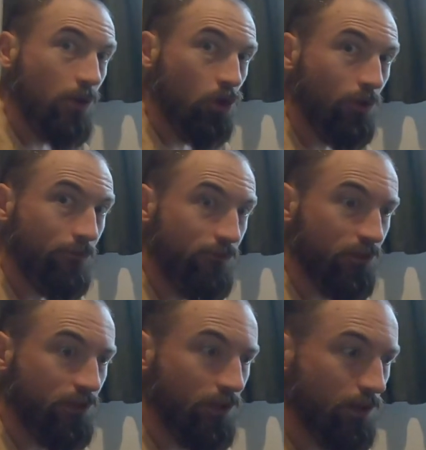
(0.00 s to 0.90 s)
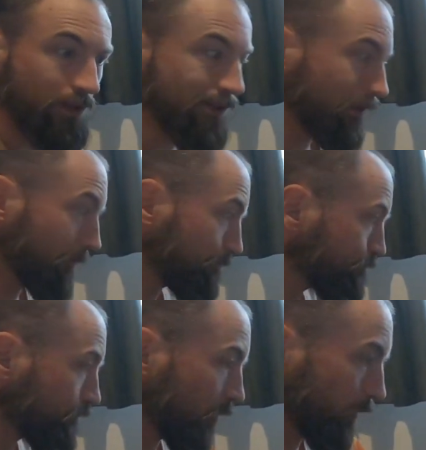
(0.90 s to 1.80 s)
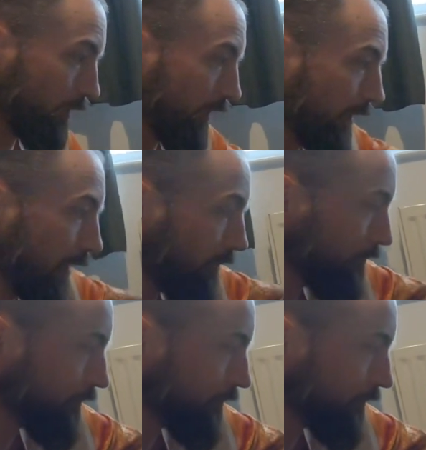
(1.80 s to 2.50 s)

comfort item that we're going to have.